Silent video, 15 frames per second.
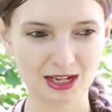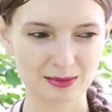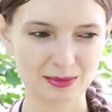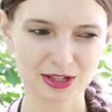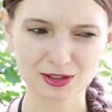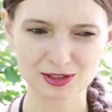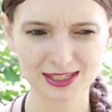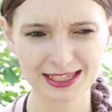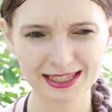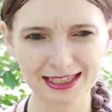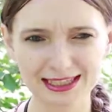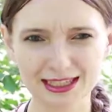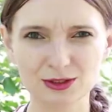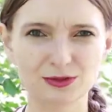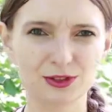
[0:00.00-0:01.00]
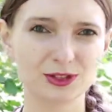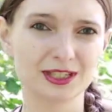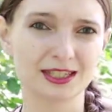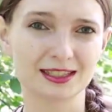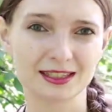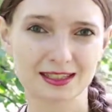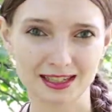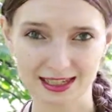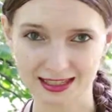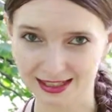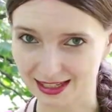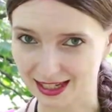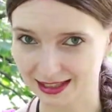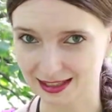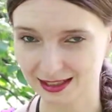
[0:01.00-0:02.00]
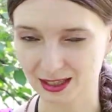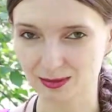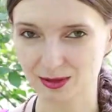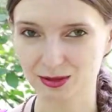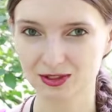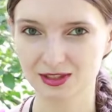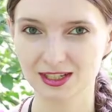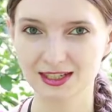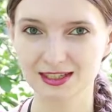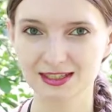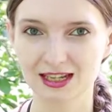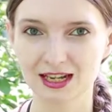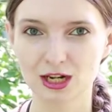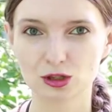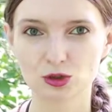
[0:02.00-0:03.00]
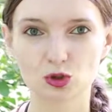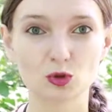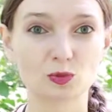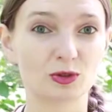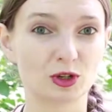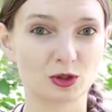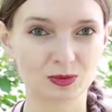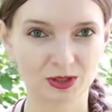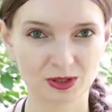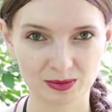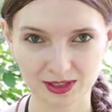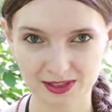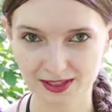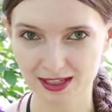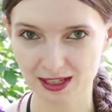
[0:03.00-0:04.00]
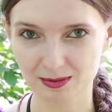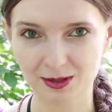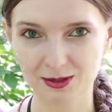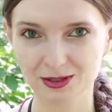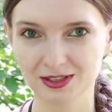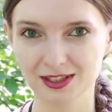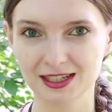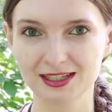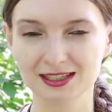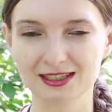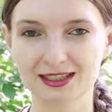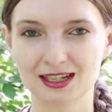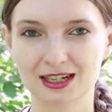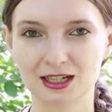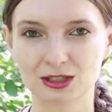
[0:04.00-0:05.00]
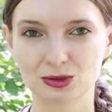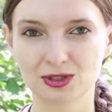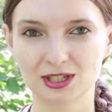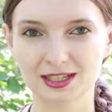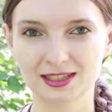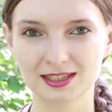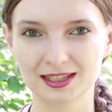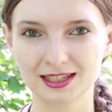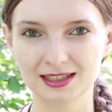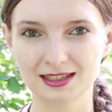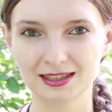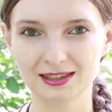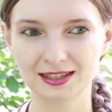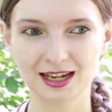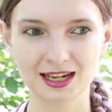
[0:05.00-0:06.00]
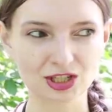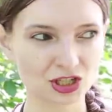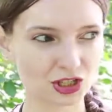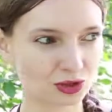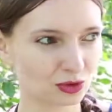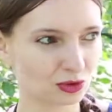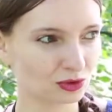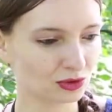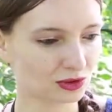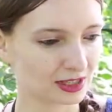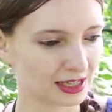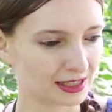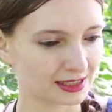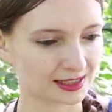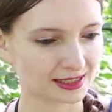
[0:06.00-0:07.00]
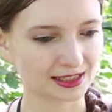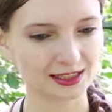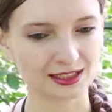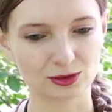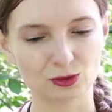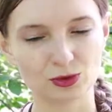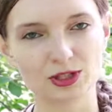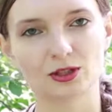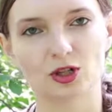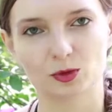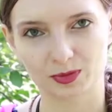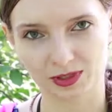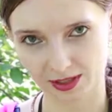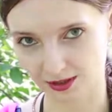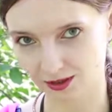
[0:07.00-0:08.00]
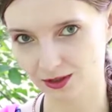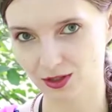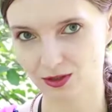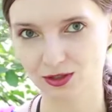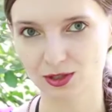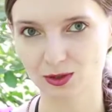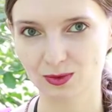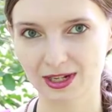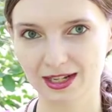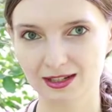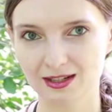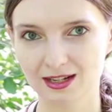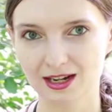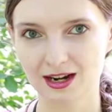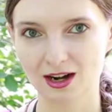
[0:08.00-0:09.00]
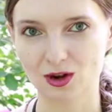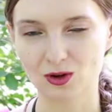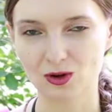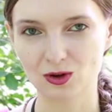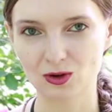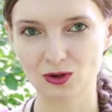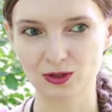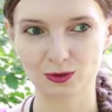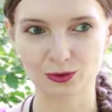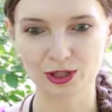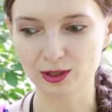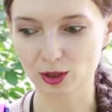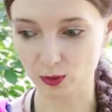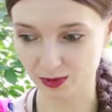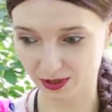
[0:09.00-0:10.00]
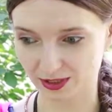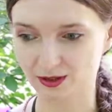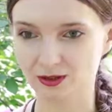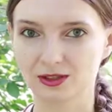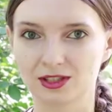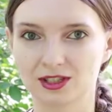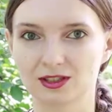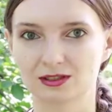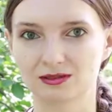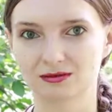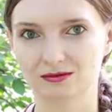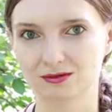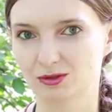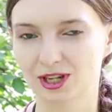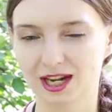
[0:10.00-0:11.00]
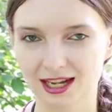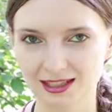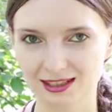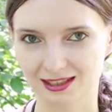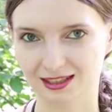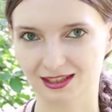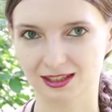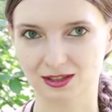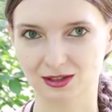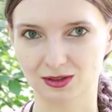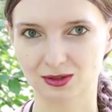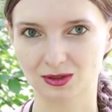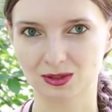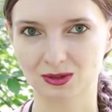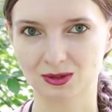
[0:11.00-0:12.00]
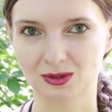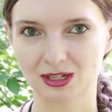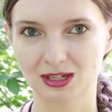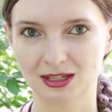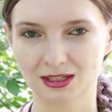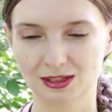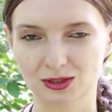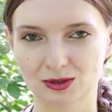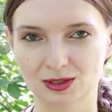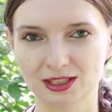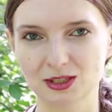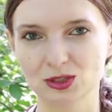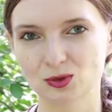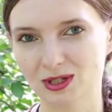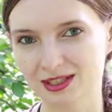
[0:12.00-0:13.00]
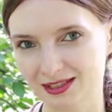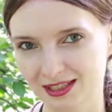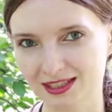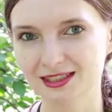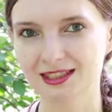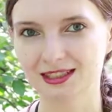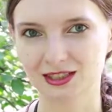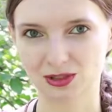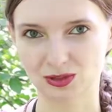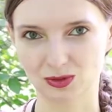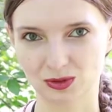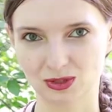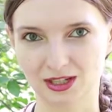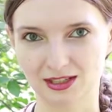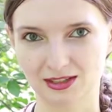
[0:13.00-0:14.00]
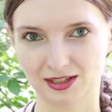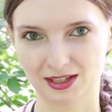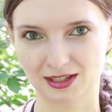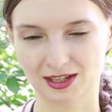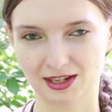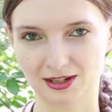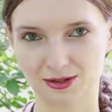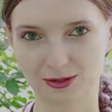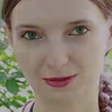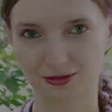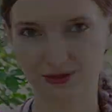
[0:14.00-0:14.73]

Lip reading: because they can get very easily excited about things, super optimistic about things, to the extent that they actually don't see the real obstacles on their way or real obstacles in reality, So that is one thing they need to take care of.